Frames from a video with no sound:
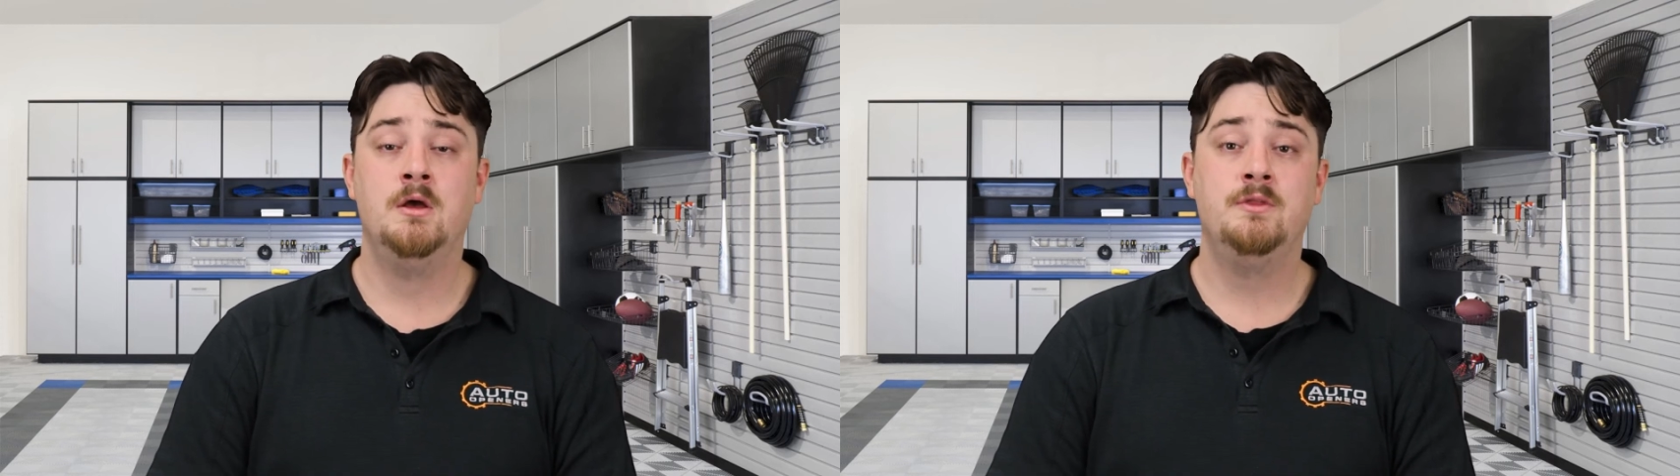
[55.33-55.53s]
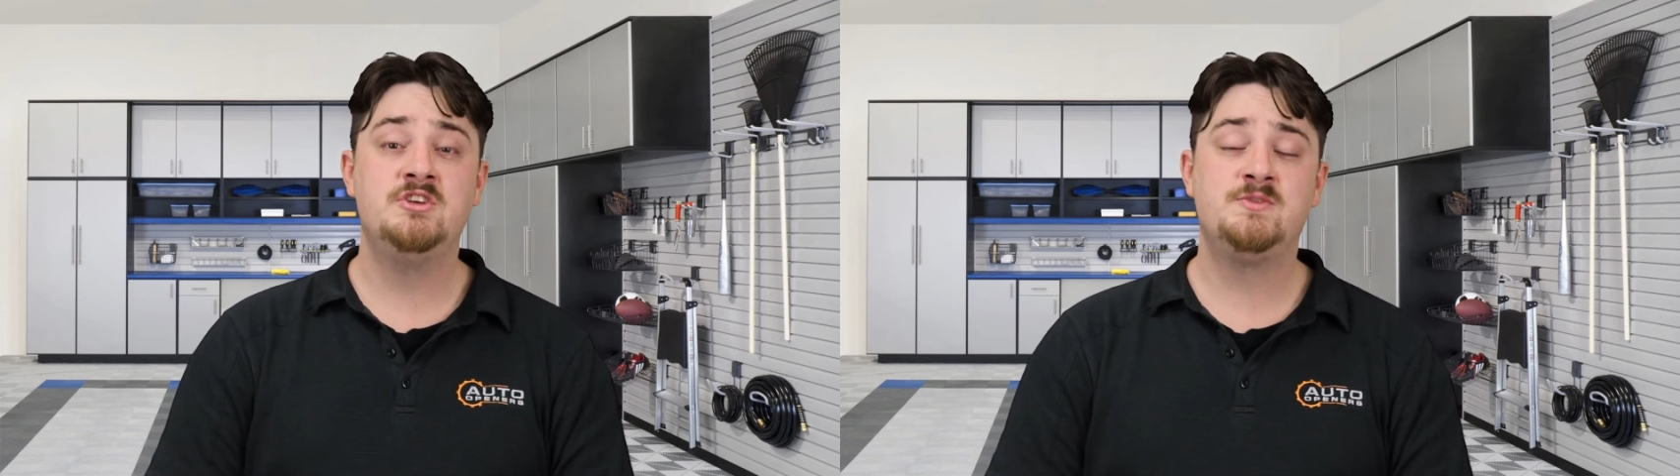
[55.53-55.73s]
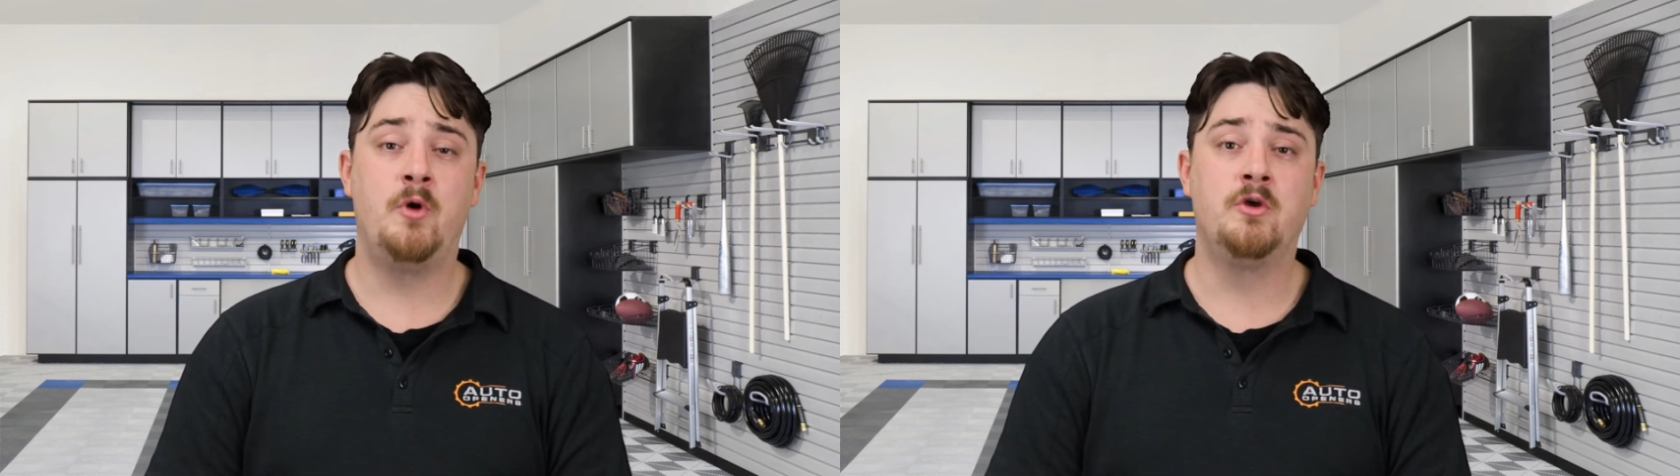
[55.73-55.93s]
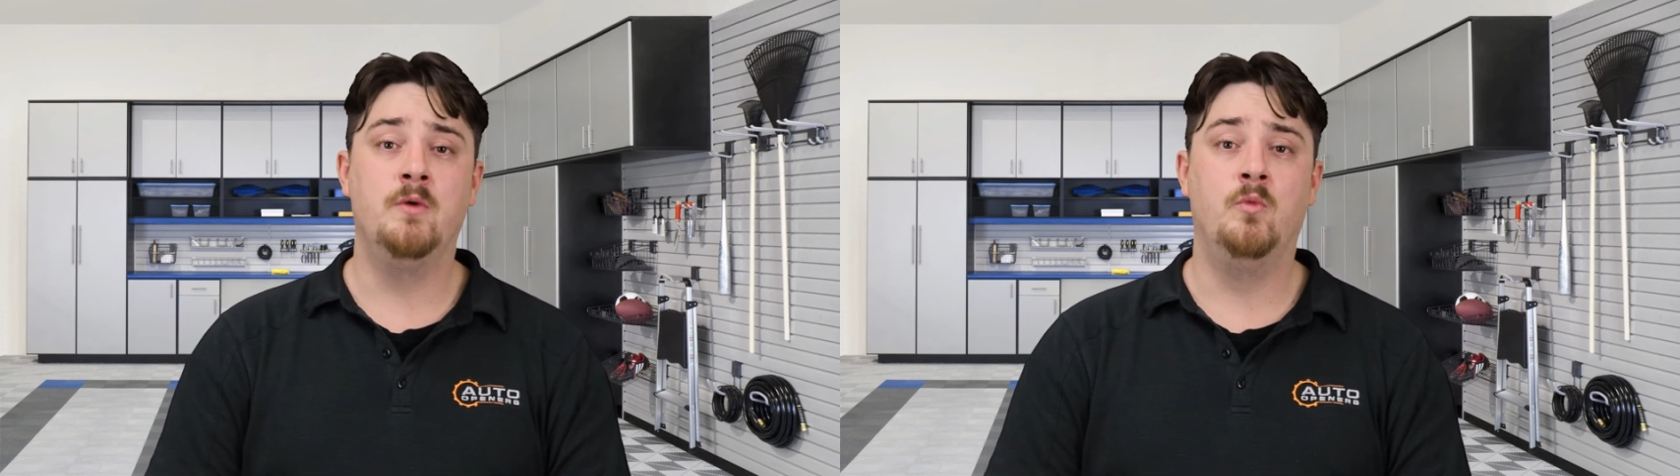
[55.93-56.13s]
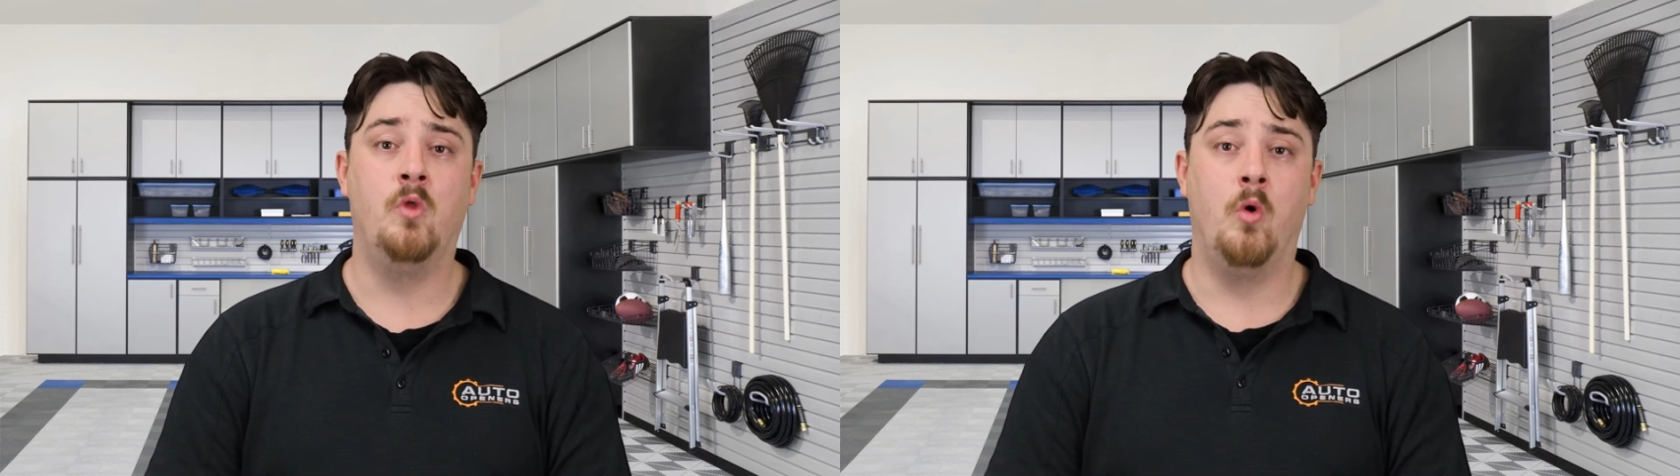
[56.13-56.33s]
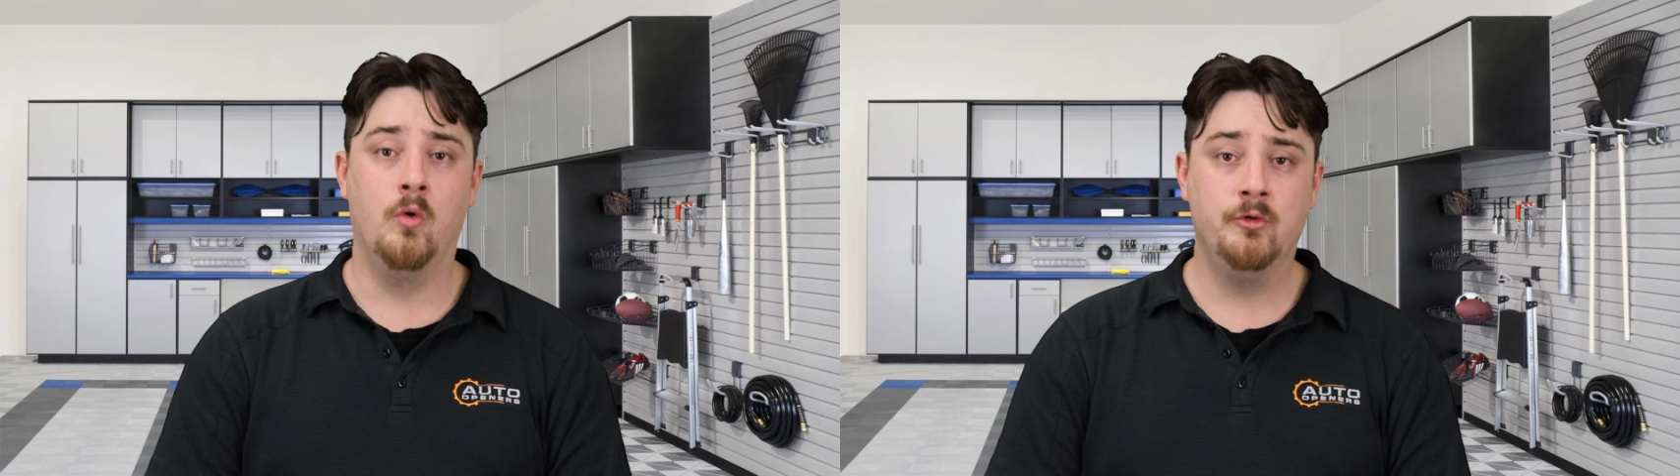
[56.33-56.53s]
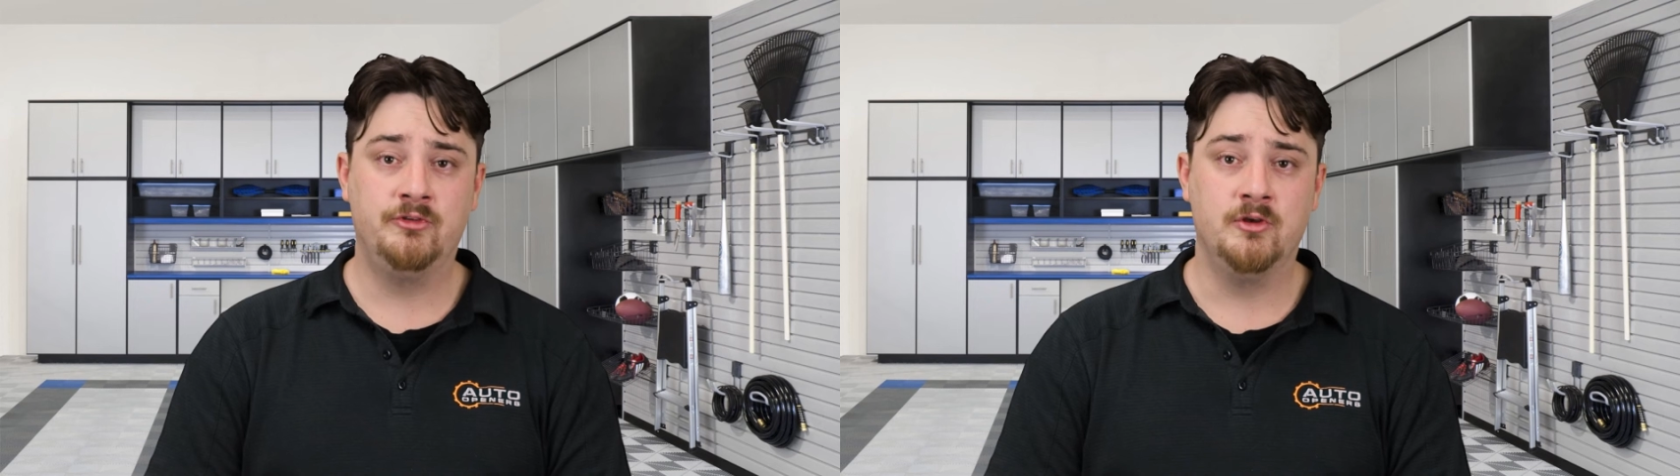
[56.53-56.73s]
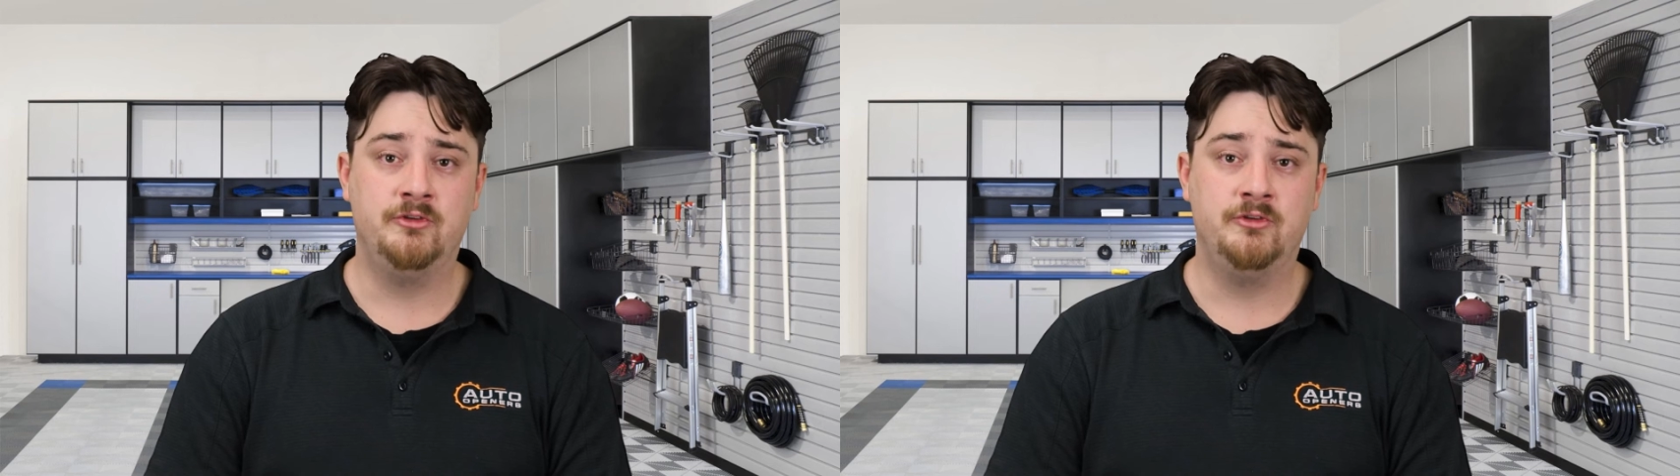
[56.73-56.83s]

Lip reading: This sprocket will also